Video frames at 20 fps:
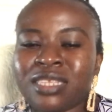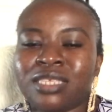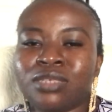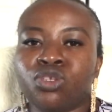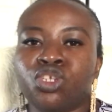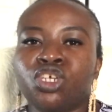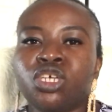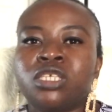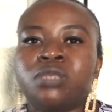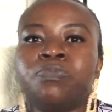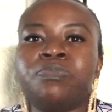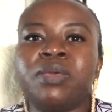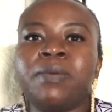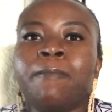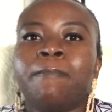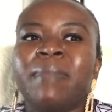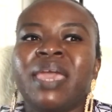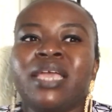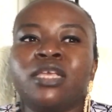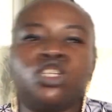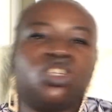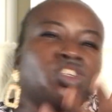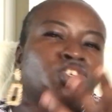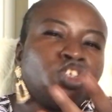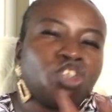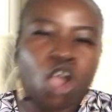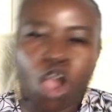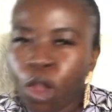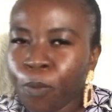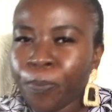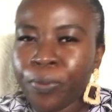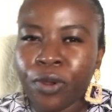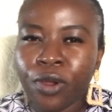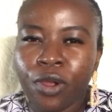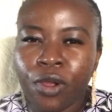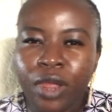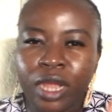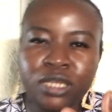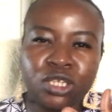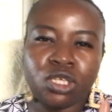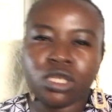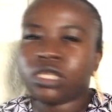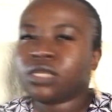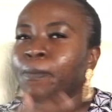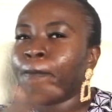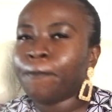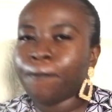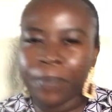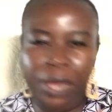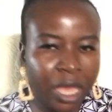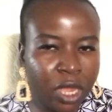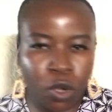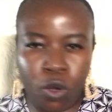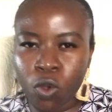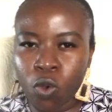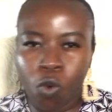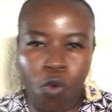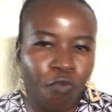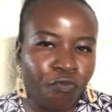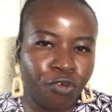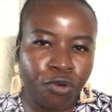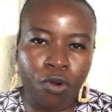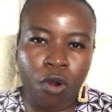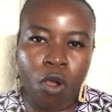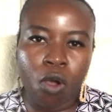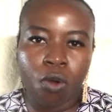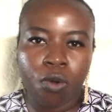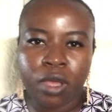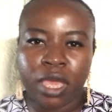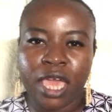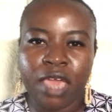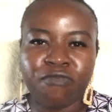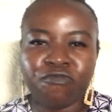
to just be made sharper and just better overall, okay?